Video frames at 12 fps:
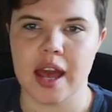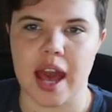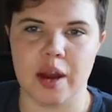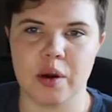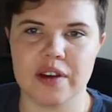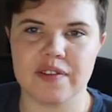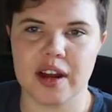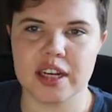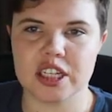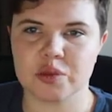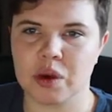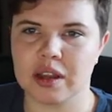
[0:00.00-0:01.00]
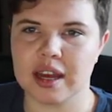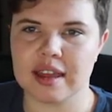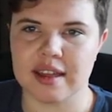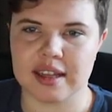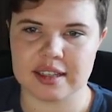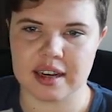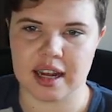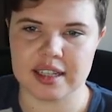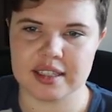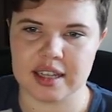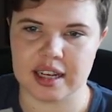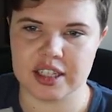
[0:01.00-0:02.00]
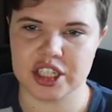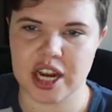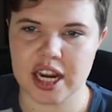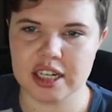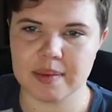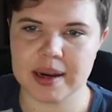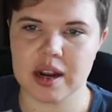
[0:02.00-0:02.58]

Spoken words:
And if I just went like this and I said change my